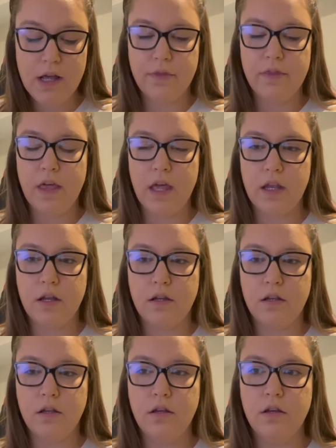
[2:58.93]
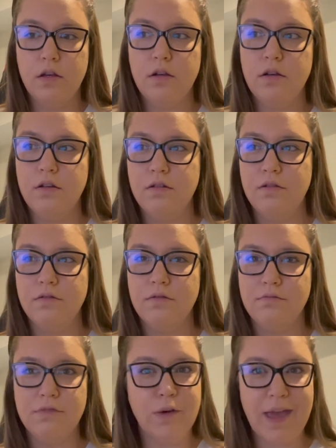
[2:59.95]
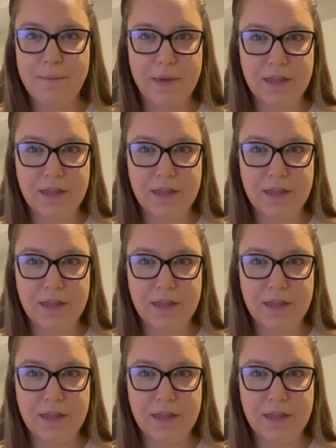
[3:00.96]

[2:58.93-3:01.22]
then you can't be in the